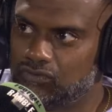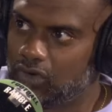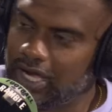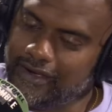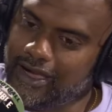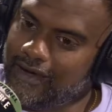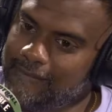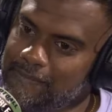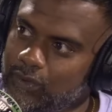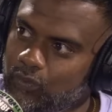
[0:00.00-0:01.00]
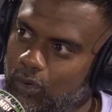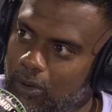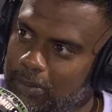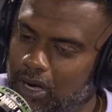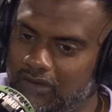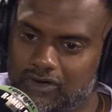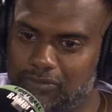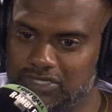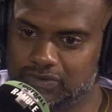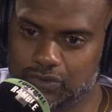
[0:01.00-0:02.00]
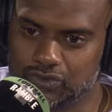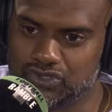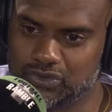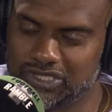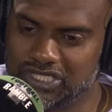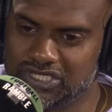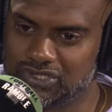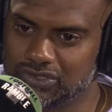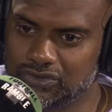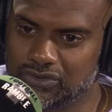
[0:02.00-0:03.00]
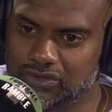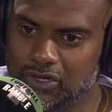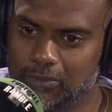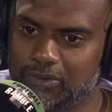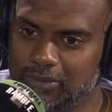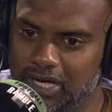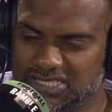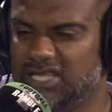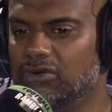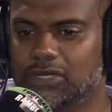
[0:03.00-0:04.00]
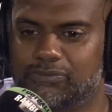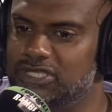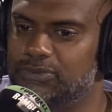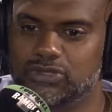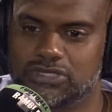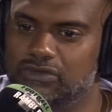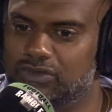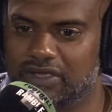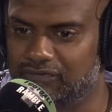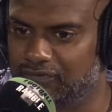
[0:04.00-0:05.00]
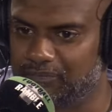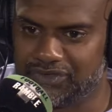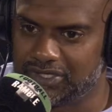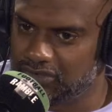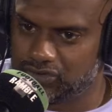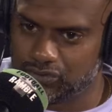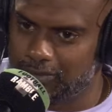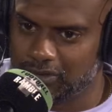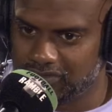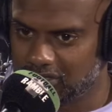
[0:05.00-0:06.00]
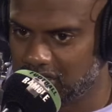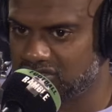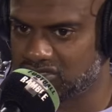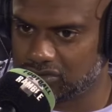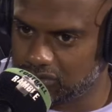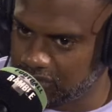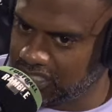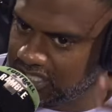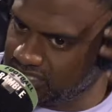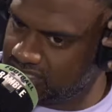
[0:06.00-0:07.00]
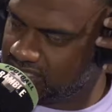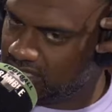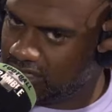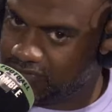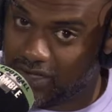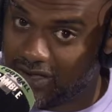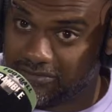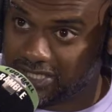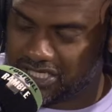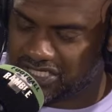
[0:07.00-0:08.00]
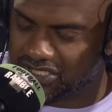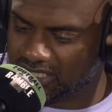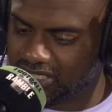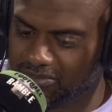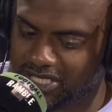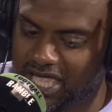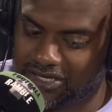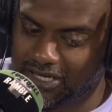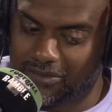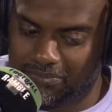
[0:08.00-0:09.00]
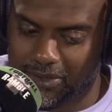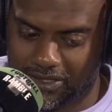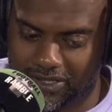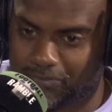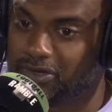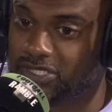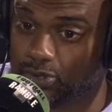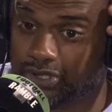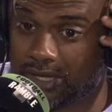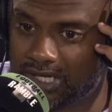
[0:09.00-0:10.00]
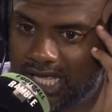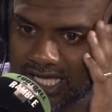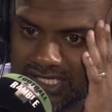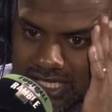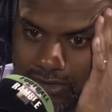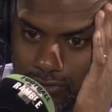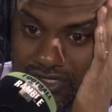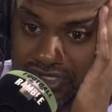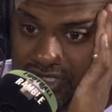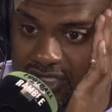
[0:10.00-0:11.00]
right, um, what part of our principles do we need to compromise? And there are only principles that they've, you know, drawn up over the last three years, uh, how many years under McKenna, but there are principles nonetheless. And there are reason